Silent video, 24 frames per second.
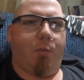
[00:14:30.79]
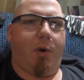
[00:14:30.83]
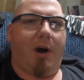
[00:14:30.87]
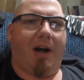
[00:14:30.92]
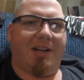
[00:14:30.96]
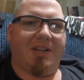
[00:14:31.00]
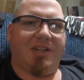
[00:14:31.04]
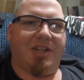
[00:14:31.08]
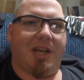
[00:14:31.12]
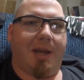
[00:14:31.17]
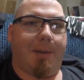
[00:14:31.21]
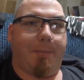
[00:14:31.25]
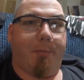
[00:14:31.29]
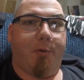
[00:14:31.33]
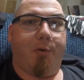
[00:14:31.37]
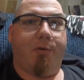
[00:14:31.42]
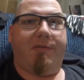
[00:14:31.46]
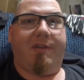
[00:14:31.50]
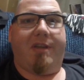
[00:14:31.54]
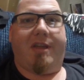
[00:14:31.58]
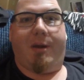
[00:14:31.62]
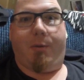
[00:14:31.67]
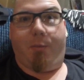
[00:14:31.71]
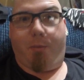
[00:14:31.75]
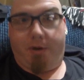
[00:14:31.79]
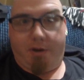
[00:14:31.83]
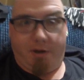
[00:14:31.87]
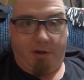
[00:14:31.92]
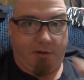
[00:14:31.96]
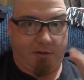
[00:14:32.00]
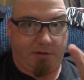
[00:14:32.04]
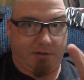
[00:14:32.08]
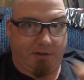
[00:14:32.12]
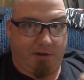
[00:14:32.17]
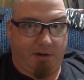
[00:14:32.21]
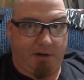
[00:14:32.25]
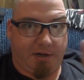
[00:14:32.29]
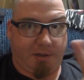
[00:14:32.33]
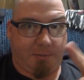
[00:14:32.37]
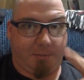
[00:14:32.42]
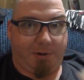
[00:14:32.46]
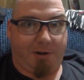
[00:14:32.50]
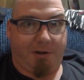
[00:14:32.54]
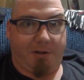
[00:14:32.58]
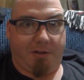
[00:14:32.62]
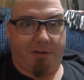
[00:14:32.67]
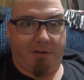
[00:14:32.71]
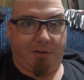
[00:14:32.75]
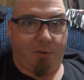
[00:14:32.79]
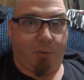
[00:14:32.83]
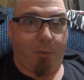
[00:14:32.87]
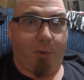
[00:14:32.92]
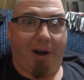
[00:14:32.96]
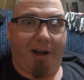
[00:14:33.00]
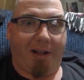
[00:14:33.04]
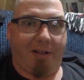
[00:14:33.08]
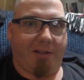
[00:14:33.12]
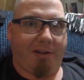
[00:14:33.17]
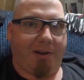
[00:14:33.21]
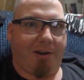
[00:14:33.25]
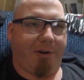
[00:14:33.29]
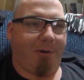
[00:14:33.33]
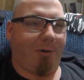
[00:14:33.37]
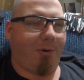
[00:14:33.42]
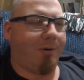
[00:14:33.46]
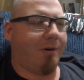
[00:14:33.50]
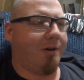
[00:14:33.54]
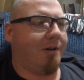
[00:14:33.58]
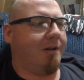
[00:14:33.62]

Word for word: watch that movie that we all talked about a little while ago.